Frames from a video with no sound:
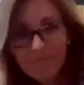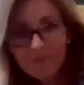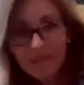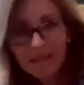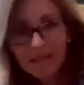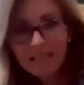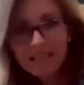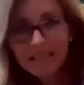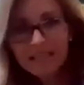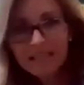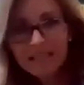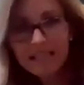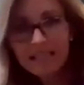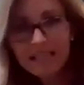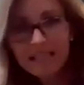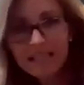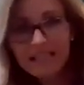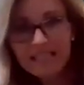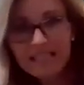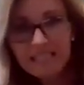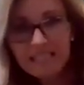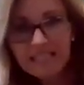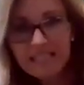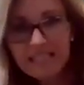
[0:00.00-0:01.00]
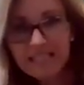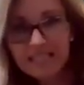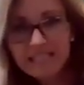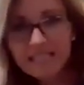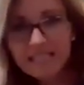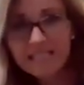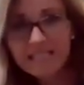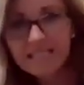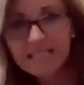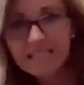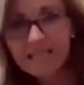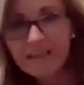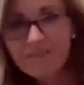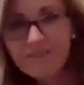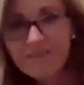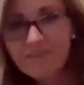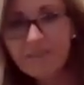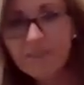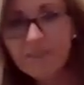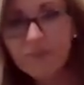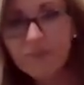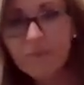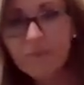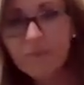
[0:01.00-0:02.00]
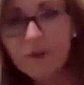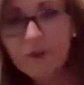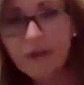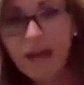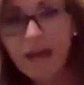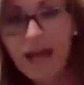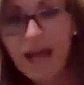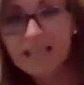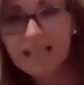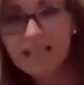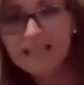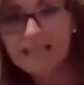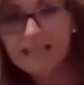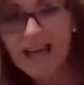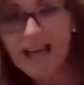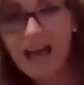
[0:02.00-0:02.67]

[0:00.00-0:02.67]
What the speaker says: means this is the stuff that the book has to